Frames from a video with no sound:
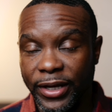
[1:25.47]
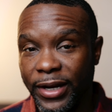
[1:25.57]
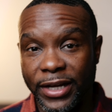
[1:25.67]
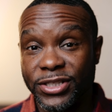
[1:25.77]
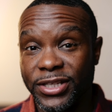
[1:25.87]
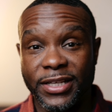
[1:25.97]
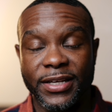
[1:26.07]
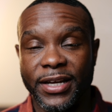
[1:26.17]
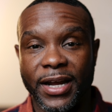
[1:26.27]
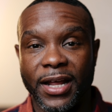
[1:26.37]
And I just get
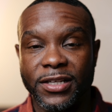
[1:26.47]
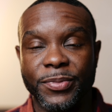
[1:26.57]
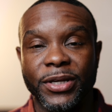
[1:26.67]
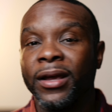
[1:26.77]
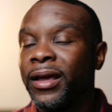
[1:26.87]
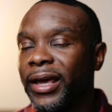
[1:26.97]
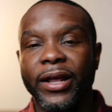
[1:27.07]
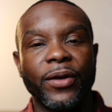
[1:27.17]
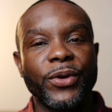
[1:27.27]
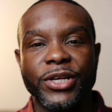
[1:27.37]
the acknowledgement,
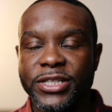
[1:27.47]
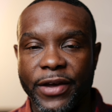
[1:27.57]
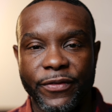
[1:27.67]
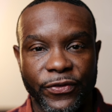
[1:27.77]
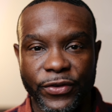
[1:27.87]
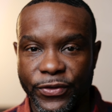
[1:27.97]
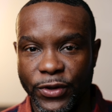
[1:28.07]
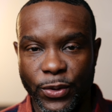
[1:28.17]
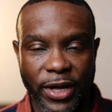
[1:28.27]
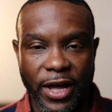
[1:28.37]
and then we just have a free
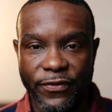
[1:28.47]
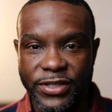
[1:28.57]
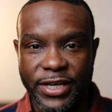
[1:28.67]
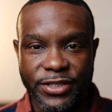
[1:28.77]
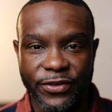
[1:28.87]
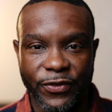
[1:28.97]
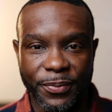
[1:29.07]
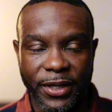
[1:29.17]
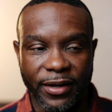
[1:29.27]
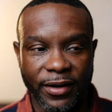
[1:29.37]
flowing conversation from
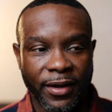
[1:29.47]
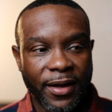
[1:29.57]
there.